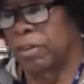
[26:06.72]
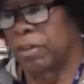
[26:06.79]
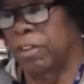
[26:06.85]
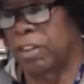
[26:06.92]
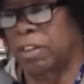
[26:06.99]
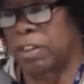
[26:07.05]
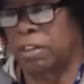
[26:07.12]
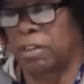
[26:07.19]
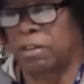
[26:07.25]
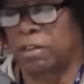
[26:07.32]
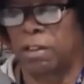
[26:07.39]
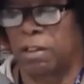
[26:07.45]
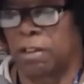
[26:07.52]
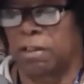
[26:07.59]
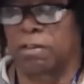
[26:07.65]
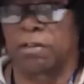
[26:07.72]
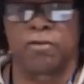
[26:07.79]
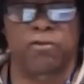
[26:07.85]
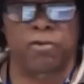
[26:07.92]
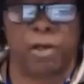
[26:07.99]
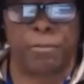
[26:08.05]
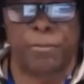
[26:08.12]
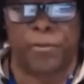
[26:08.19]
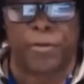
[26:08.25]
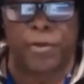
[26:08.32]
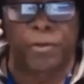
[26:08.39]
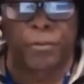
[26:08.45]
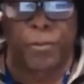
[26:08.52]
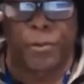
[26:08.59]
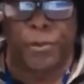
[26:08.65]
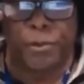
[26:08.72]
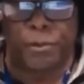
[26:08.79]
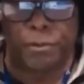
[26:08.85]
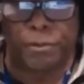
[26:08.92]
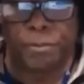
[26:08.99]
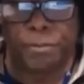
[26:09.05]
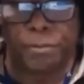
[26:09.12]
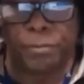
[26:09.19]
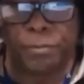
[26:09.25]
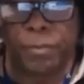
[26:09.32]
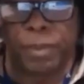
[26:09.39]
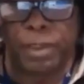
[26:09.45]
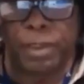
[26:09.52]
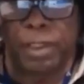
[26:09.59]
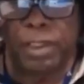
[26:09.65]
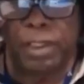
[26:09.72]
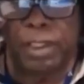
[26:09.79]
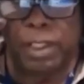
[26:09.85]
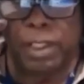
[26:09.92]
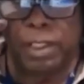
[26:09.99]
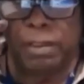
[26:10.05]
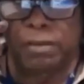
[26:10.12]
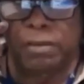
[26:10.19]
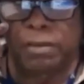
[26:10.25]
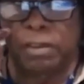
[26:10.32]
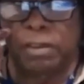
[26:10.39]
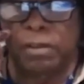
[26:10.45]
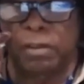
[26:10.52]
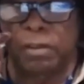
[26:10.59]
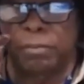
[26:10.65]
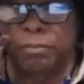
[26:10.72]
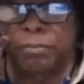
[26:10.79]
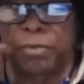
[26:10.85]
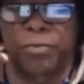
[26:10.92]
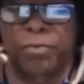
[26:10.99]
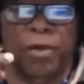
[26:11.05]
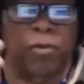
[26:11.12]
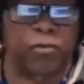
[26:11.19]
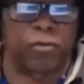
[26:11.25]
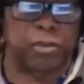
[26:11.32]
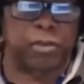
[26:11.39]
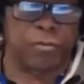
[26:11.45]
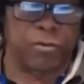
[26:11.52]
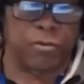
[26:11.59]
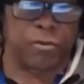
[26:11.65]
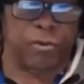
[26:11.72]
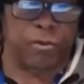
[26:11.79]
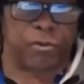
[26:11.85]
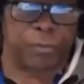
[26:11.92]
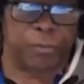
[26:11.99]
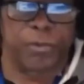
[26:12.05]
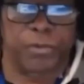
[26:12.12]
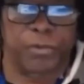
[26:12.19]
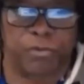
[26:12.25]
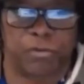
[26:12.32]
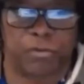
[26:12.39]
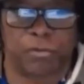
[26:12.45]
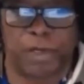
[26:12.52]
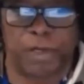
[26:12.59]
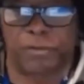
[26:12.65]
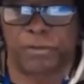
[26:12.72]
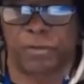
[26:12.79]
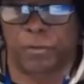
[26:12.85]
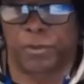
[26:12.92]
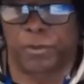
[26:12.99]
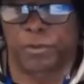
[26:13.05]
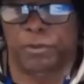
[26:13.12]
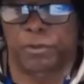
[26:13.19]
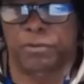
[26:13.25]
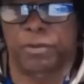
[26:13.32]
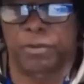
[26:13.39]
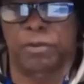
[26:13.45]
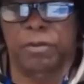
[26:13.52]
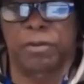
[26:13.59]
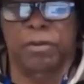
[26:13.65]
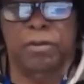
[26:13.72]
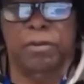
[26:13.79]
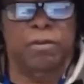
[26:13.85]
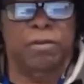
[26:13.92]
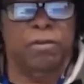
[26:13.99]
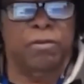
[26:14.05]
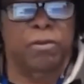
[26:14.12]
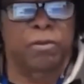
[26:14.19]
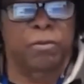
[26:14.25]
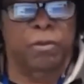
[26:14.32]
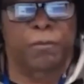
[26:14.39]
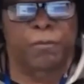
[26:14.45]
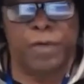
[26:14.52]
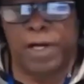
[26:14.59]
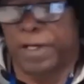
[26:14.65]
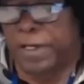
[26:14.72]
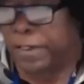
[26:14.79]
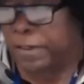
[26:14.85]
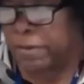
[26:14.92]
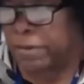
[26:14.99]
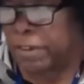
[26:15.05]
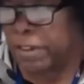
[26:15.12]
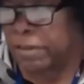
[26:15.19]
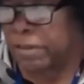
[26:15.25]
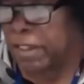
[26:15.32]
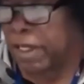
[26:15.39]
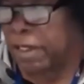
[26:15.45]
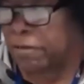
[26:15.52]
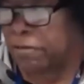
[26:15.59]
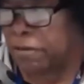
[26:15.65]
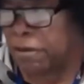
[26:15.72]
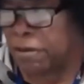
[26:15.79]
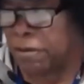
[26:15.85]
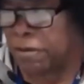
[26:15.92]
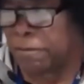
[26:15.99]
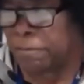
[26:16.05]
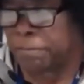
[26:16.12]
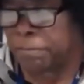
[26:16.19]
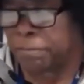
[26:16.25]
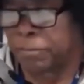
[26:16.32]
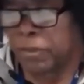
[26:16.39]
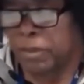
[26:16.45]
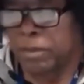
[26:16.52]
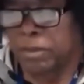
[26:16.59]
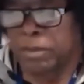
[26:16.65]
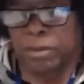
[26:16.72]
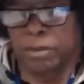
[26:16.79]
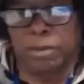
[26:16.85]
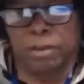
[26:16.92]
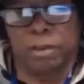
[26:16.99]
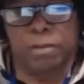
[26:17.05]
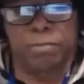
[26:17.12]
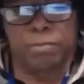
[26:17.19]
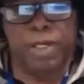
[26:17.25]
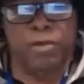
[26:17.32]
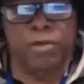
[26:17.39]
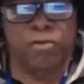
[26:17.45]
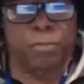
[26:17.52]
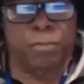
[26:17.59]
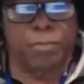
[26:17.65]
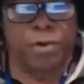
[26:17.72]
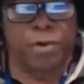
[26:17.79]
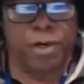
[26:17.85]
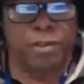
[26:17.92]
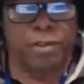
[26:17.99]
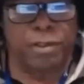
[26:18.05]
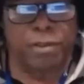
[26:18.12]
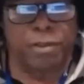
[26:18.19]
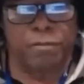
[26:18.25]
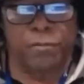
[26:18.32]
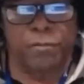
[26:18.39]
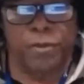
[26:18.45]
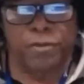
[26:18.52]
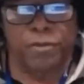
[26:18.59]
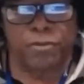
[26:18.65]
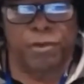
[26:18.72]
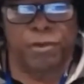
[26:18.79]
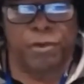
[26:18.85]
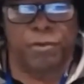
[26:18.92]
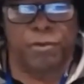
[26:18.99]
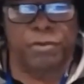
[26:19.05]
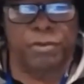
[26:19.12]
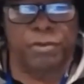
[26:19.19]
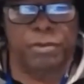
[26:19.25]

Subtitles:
the contemporary world and the promotion of jurisprudence around the world, you will find that a major part of what is called